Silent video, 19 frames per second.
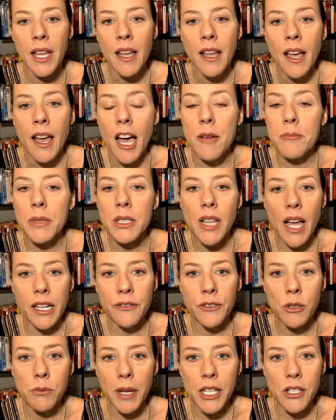A lot of
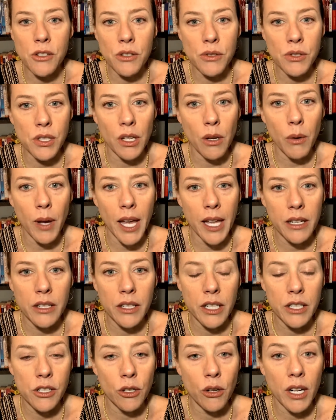you might choose to go ahead and
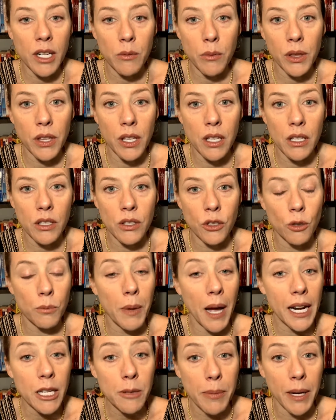integrate it within your
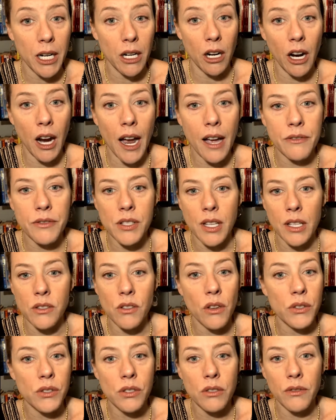body paragraphs. That's
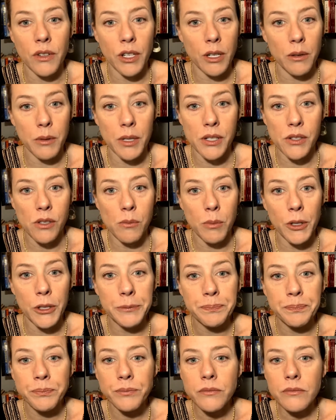also very
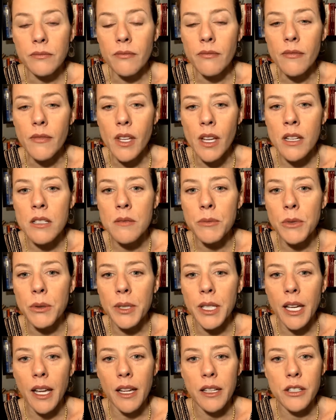reasonable. Going
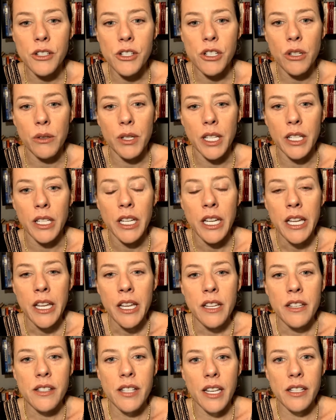ahead and
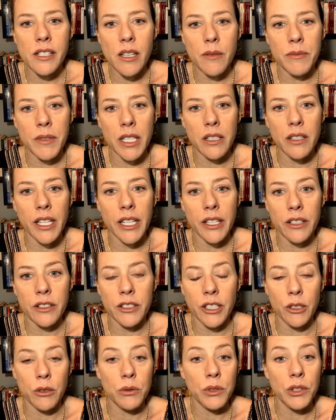saying something like, you
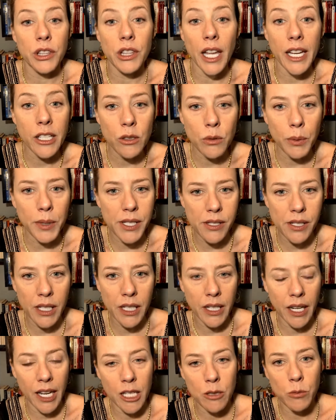know, like we see in
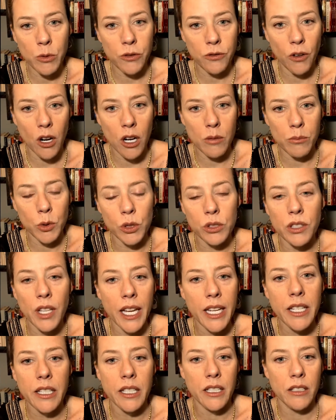Animal Farm, or
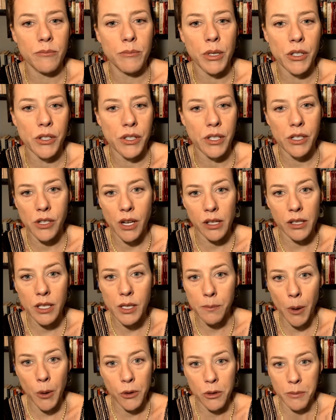like in Percy Shelley's
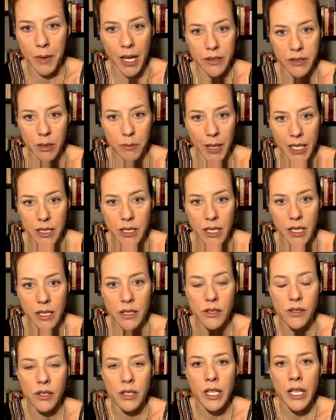poem Ozymandias.